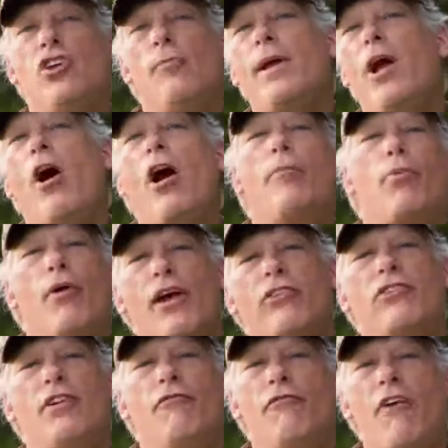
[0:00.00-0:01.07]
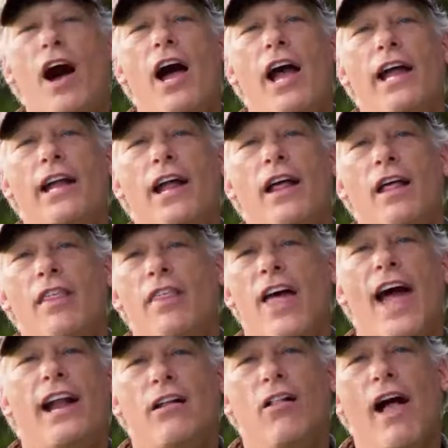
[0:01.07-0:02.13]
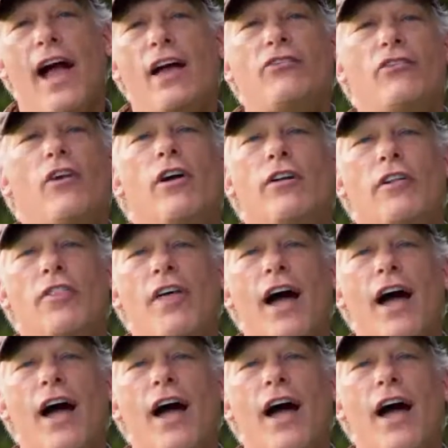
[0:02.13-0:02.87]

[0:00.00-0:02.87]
You'll be hard pressed to find that glass for under